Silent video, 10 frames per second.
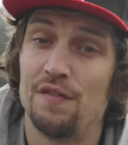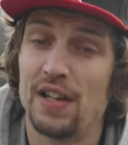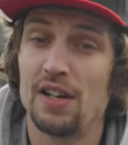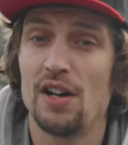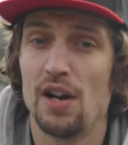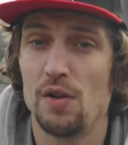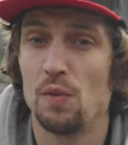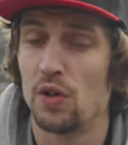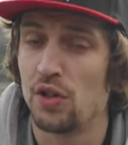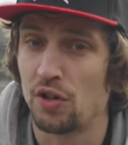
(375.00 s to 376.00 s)
Figure out
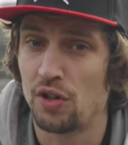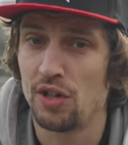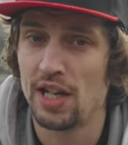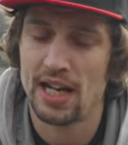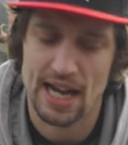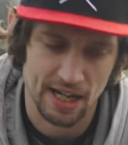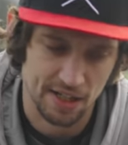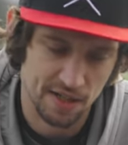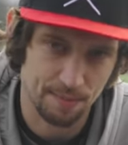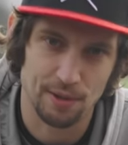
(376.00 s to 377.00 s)
what you're good at and
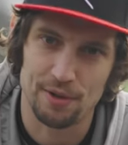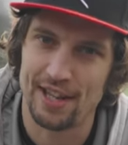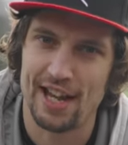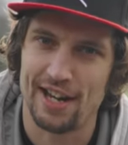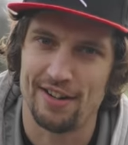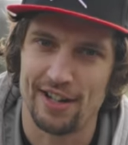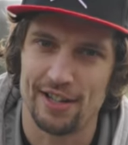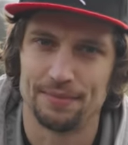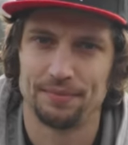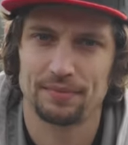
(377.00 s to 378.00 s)
explore that area.